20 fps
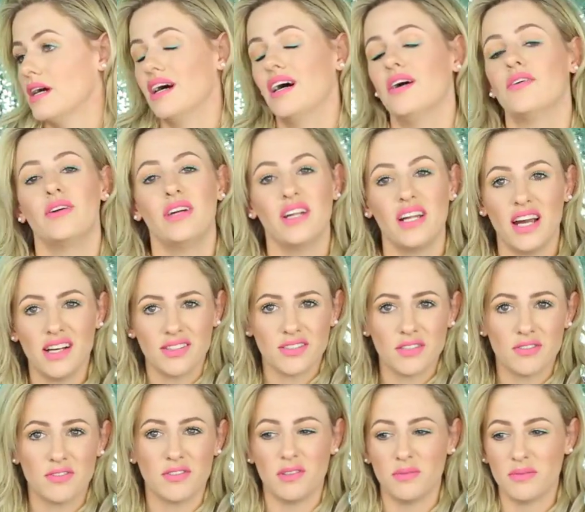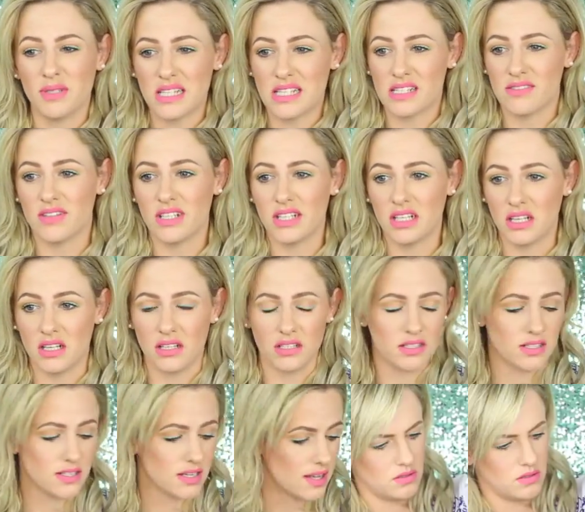I really have to film this video,
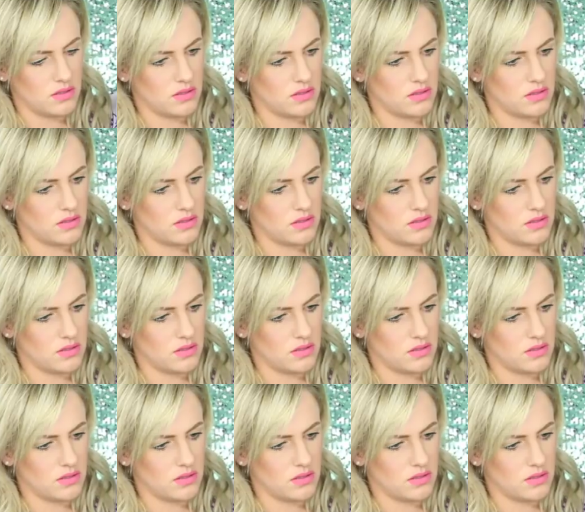so